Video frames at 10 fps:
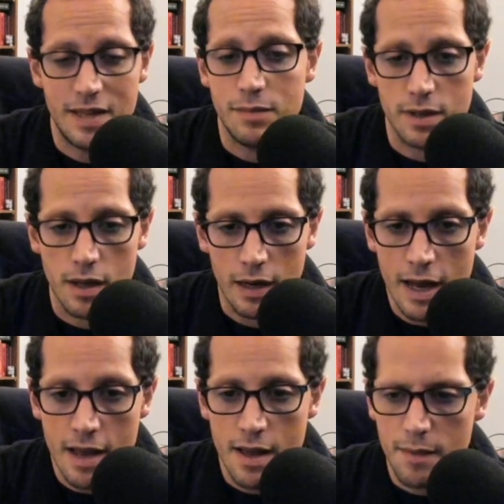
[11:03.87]
song,
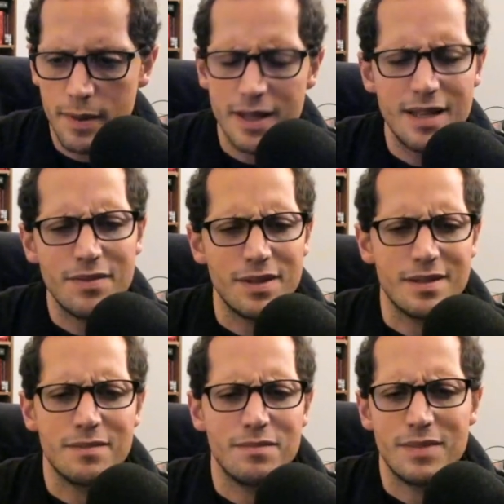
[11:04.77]
but even
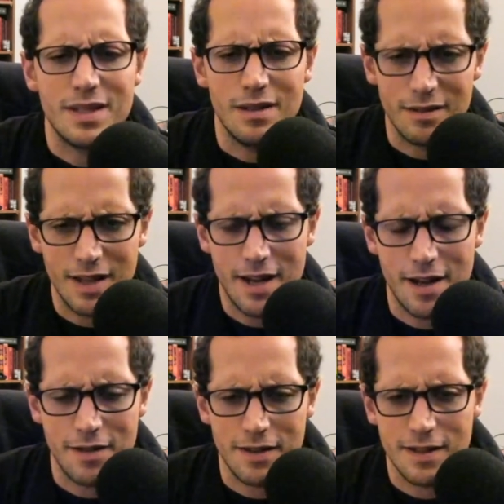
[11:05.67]
still,
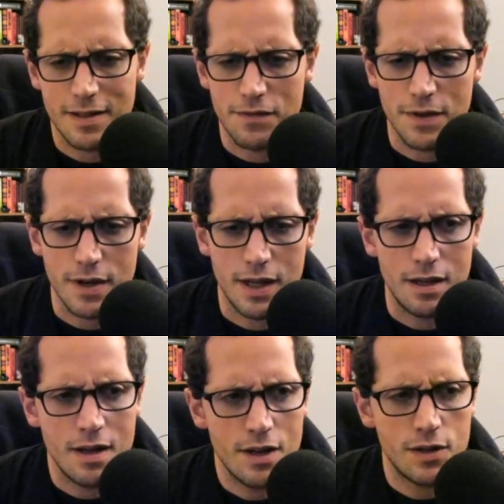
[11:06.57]
I think that it's a very
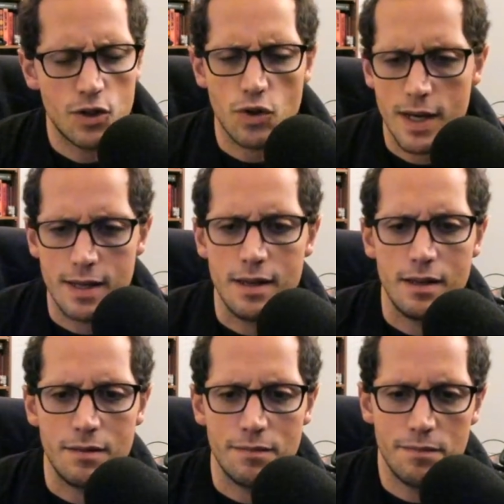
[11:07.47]

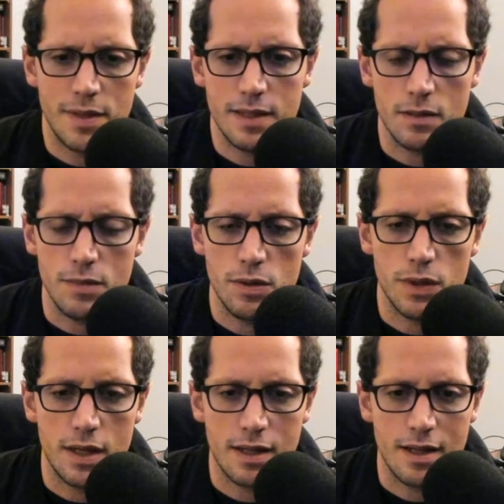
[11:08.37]
striking piece of
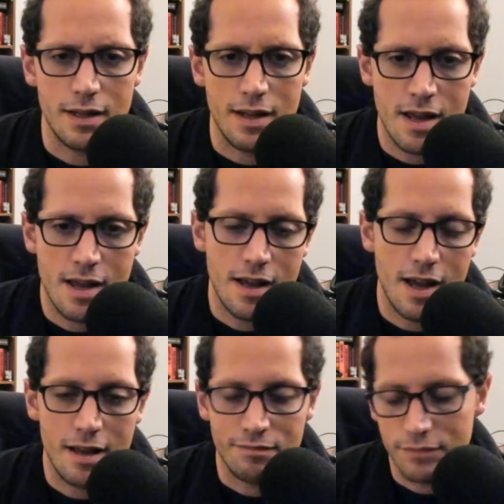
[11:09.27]
music, and
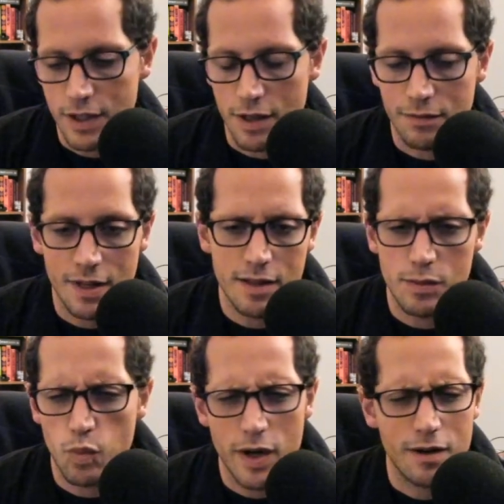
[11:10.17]
it's
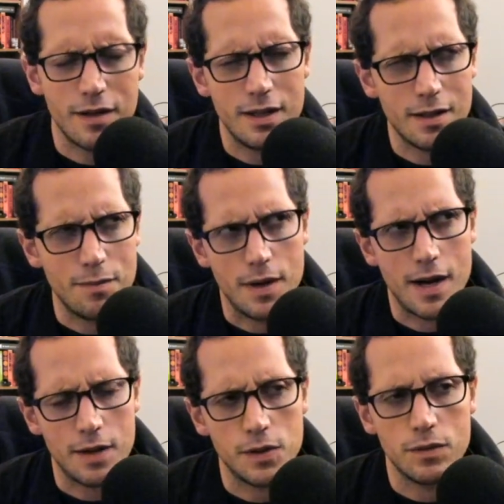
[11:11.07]
a weird thing to compare
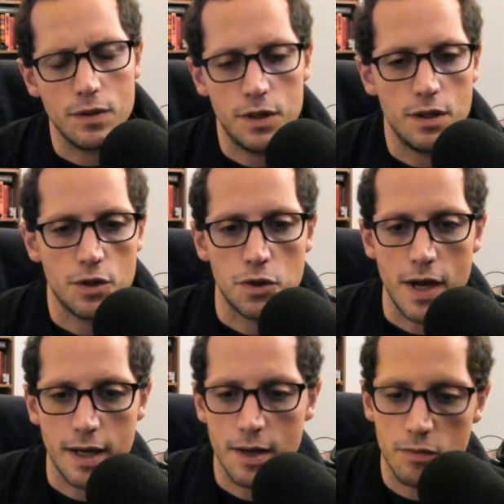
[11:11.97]
House of Gucci to
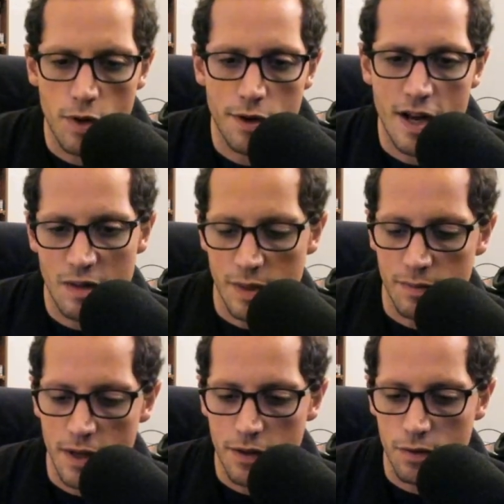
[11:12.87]
Shrek. I wonder how many
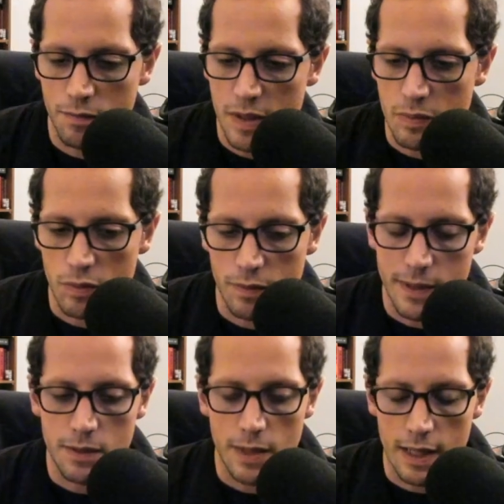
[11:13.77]
other people will be
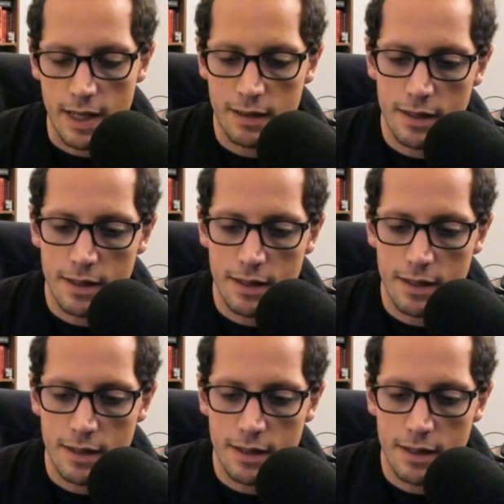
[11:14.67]
doing that.